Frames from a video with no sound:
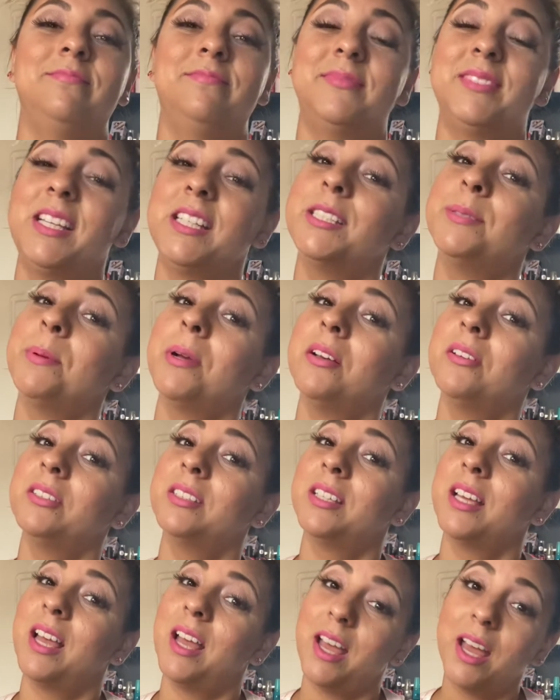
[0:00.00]
It smells
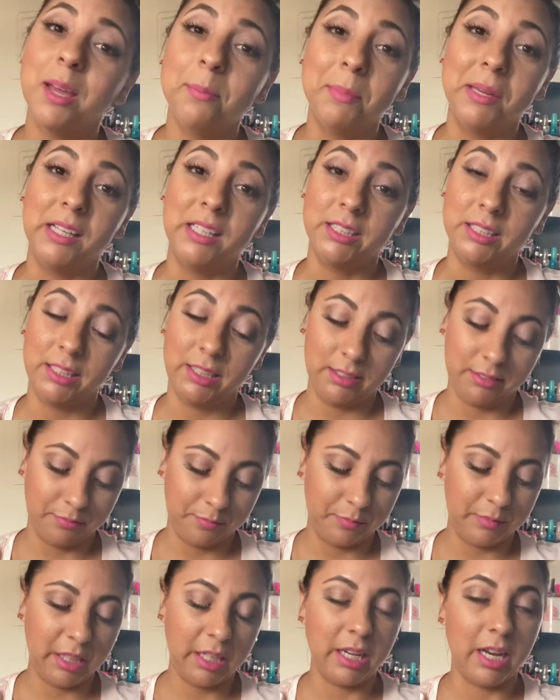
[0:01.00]
amazing,
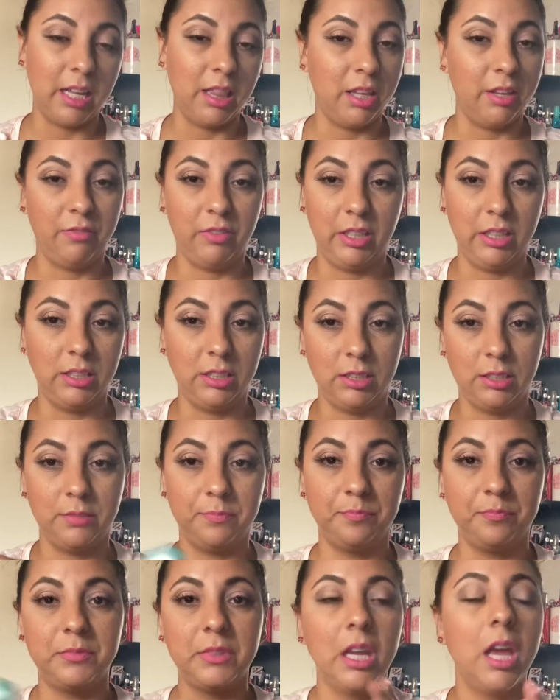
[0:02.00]
and I love these.
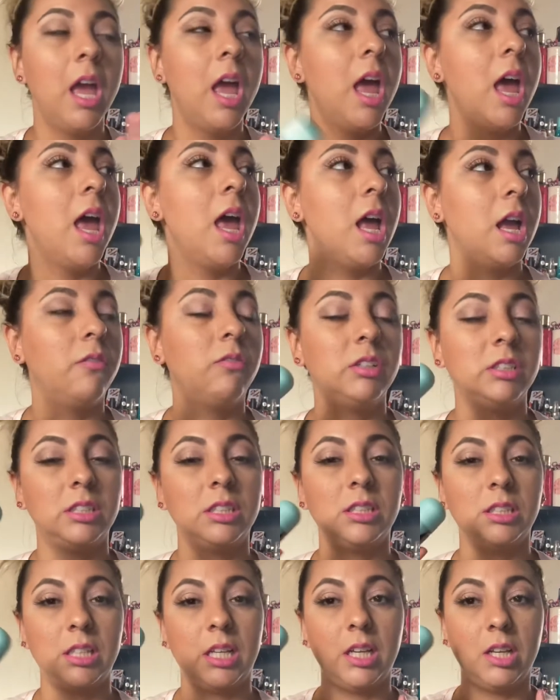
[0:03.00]
Ever
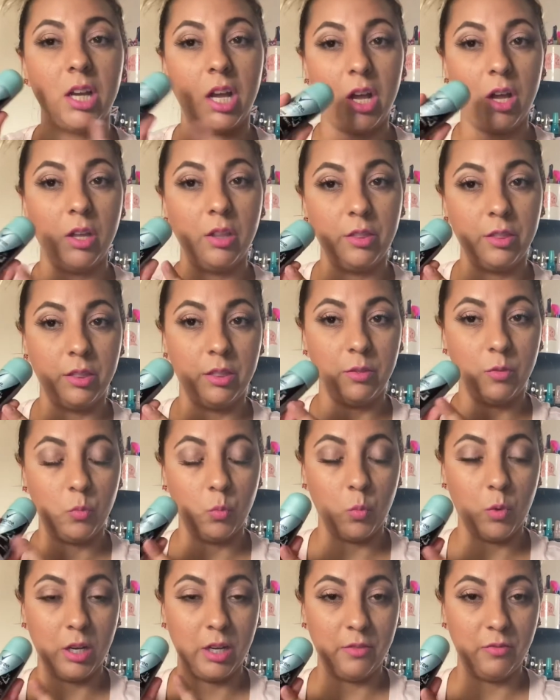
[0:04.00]
since I got
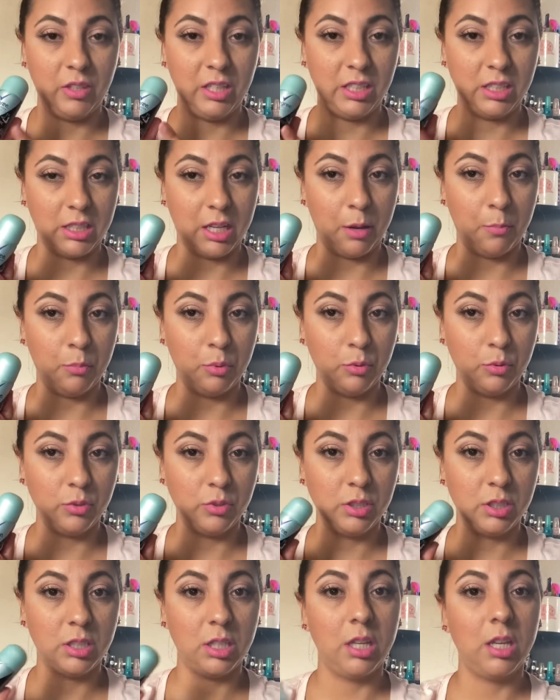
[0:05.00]
one of these
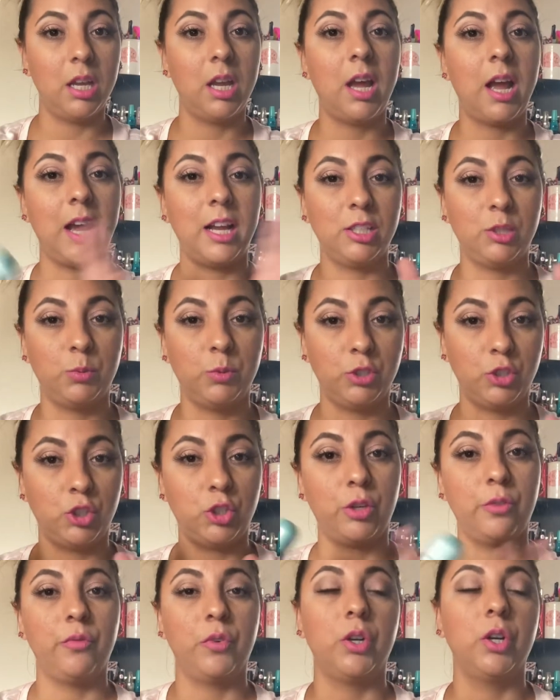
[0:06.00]
samples, I switched
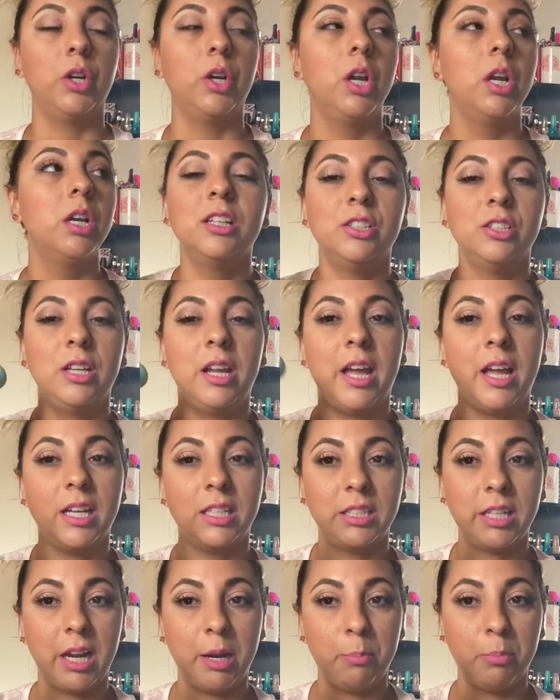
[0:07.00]
over
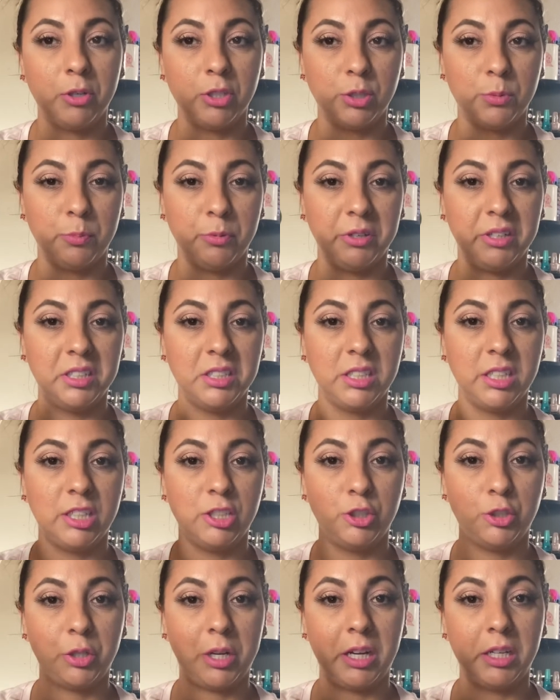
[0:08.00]
antiperspirant
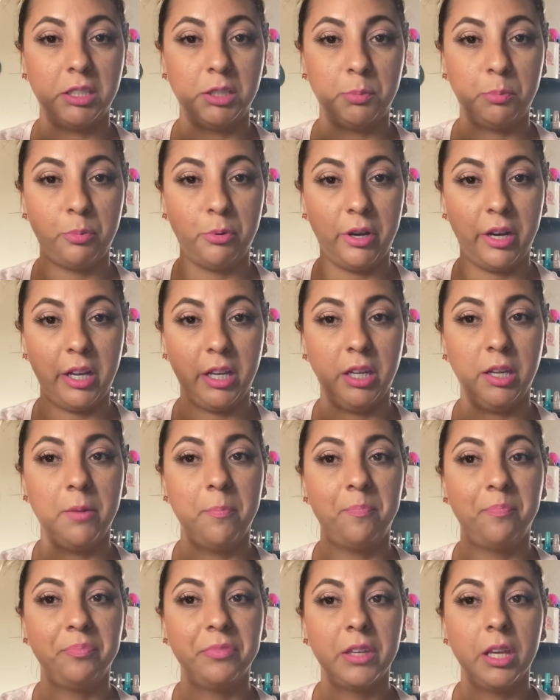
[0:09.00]
dry spray
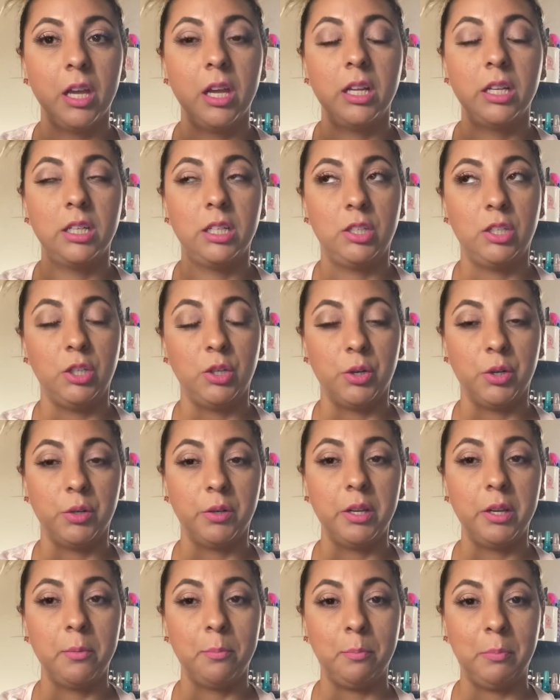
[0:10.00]

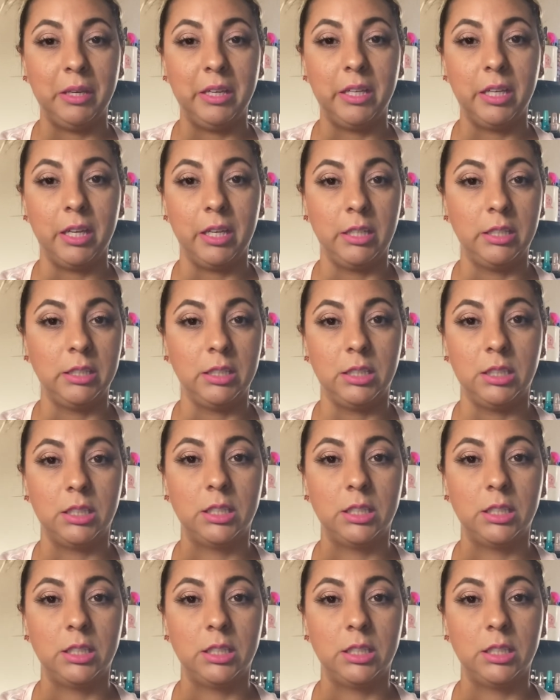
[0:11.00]
deodorant because